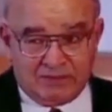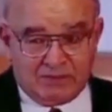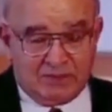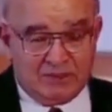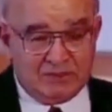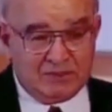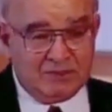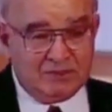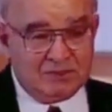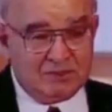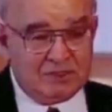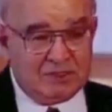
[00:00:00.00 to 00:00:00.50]

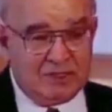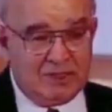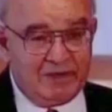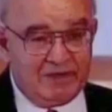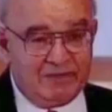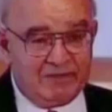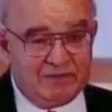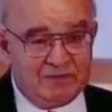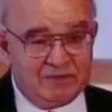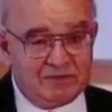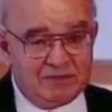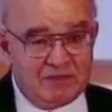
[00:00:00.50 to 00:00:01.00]
doesn't
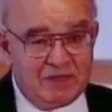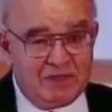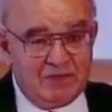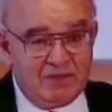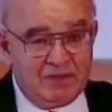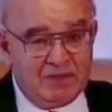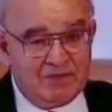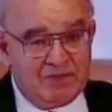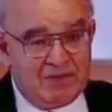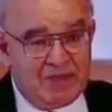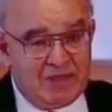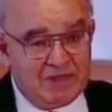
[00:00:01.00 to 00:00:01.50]
serve the same
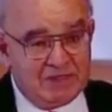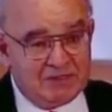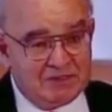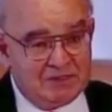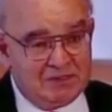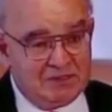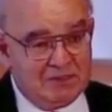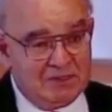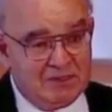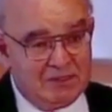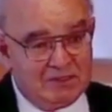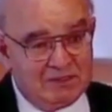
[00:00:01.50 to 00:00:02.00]

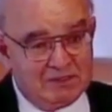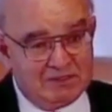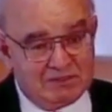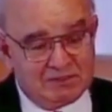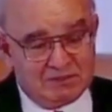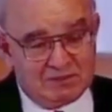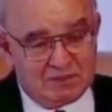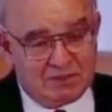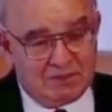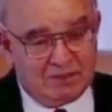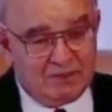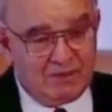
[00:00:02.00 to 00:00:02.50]
capacity
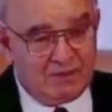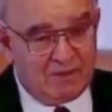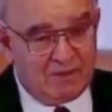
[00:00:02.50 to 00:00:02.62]
as